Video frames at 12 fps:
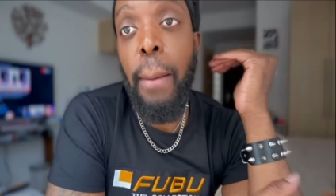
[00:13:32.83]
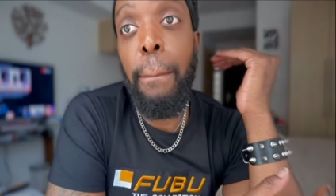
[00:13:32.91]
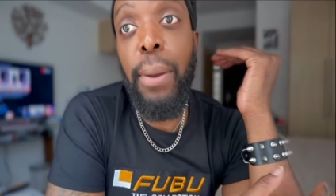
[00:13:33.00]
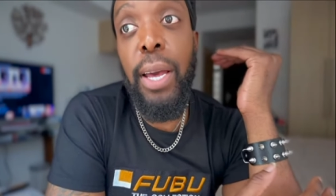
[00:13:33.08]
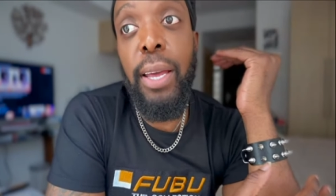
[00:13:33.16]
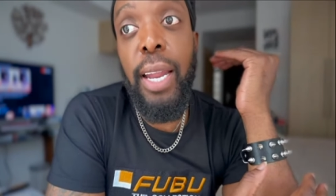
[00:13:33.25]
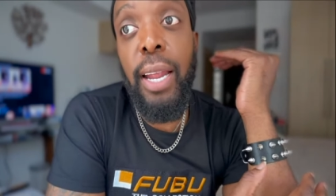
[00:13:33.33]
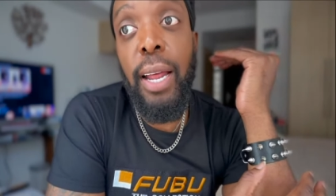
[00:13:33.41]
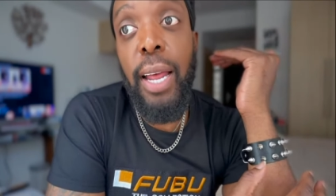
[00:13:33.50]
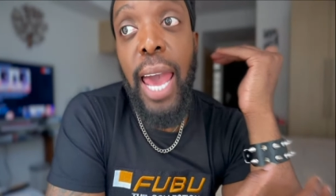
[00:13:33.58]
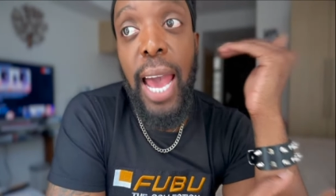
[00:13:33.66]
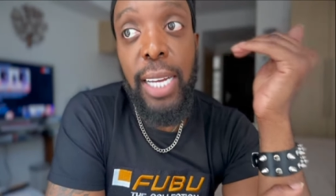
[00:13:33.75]
But
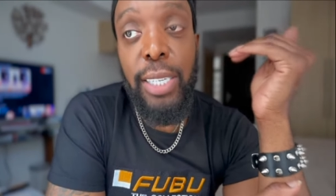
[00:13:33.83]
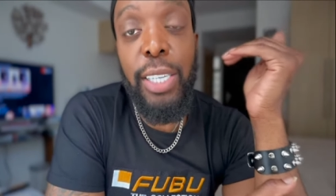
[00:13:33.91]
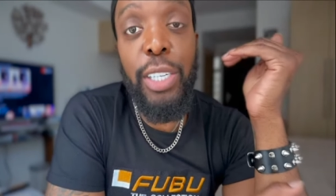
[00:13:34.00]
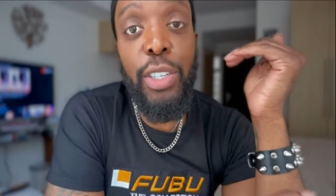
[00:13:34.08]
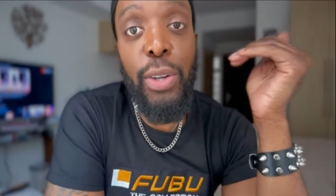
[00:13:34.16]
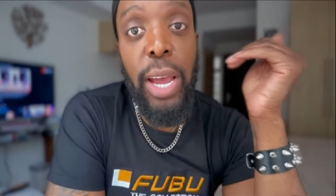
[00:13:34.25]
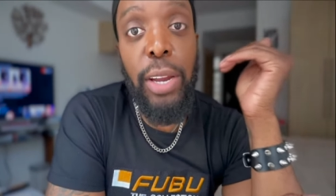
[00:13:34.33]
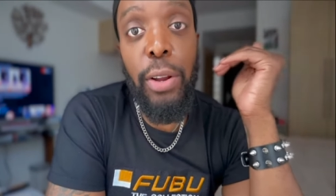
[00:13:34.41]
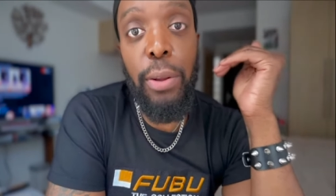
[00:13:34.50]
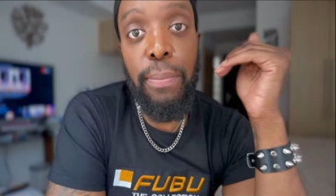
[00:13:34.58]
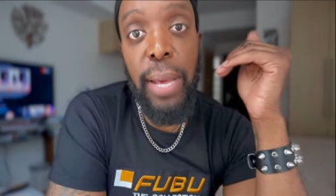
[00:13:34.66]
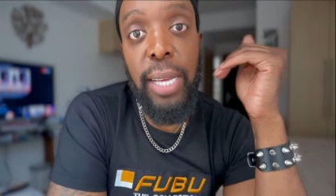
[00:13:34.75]
Ashley tried
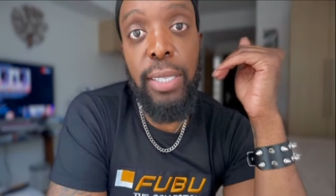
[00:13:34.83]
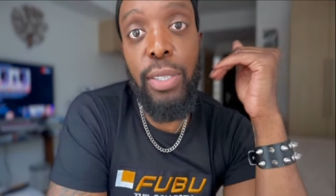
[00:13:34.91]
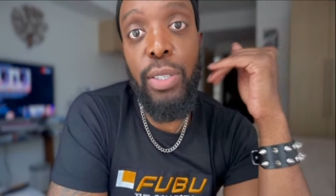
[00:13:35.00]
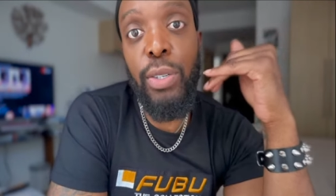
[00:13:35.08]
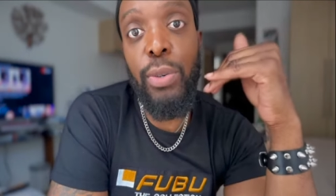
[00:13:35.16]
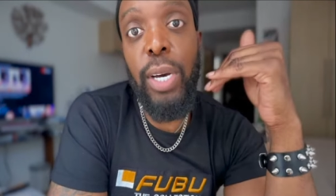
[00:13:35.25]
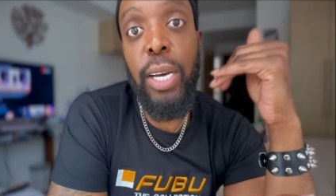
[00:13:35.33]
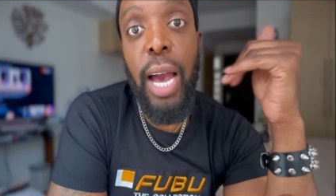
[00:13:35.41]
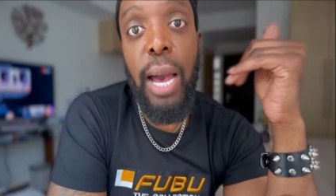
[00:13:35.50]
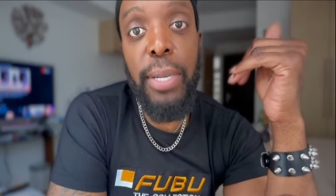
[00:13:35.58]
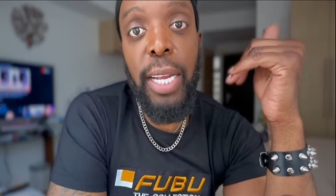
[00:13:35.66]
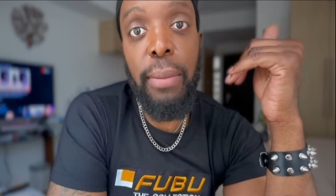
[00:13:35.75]
her best to
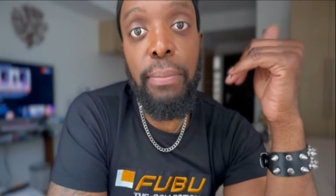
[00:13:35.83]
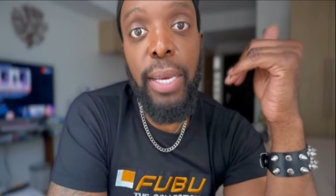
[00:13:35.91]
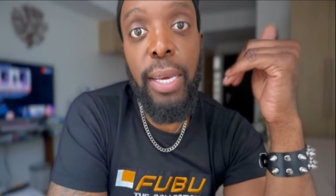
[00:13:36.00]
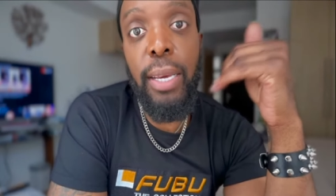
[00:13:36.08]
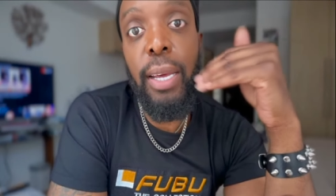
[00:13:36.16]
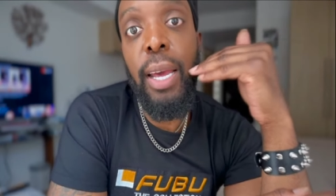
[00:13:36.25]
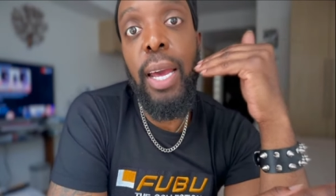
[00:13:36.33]
accommodate me.